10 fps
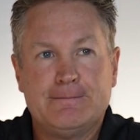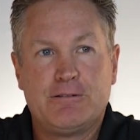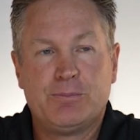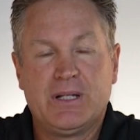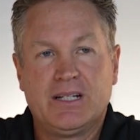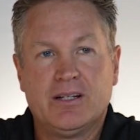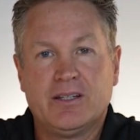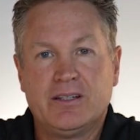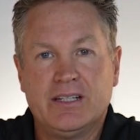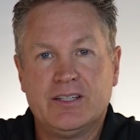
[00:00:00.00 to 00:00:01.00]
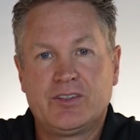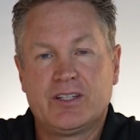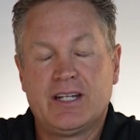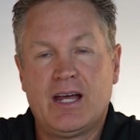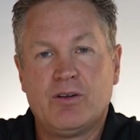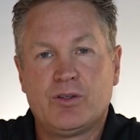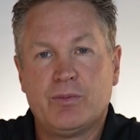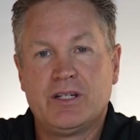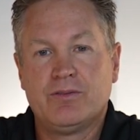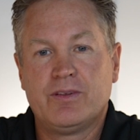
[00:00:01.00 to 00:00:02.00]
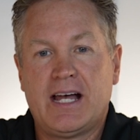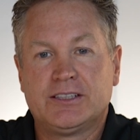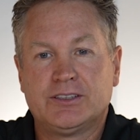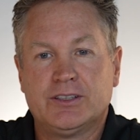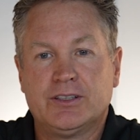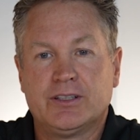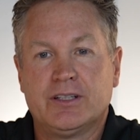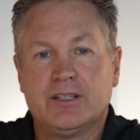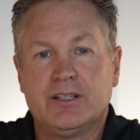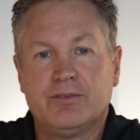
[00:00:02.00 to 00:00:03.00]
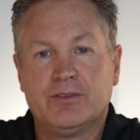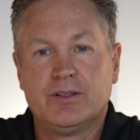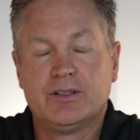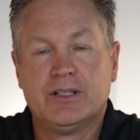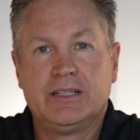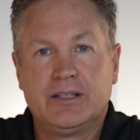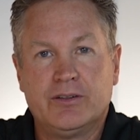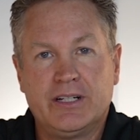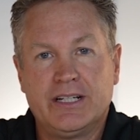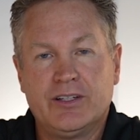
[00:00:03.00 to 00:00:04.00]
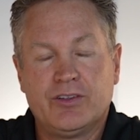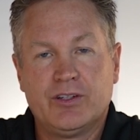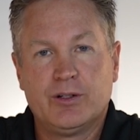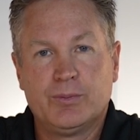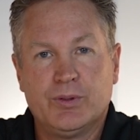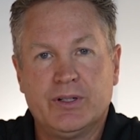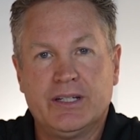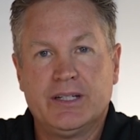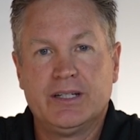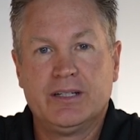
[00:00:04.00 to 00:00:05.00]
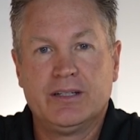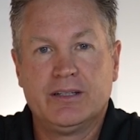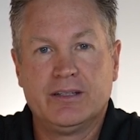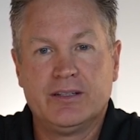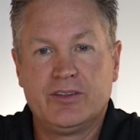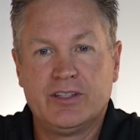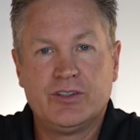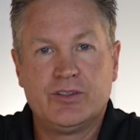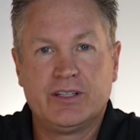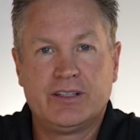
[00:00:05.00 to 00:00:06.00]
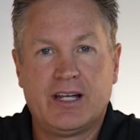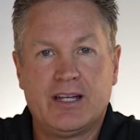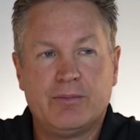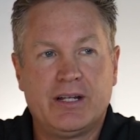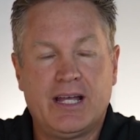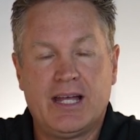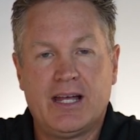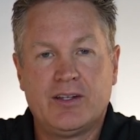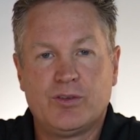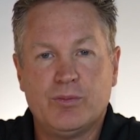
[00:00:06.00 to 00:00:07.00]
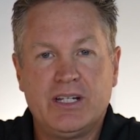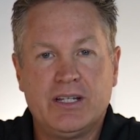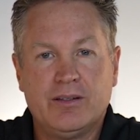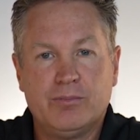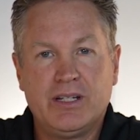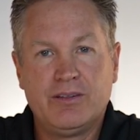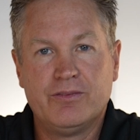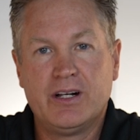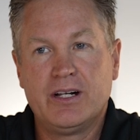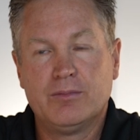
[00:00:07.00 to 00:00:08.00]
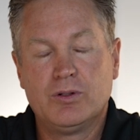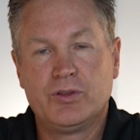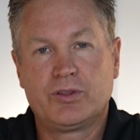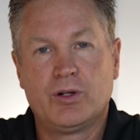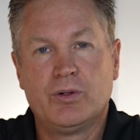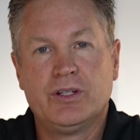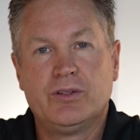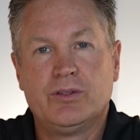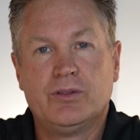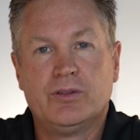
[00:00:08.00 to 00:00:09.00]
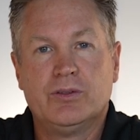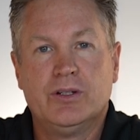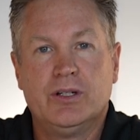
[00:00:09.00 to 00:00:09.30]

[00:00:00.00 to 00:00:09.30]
depending on the disc and how it's manufactured and the different ingredients that are put in it and the sintering time that it has, many variables go into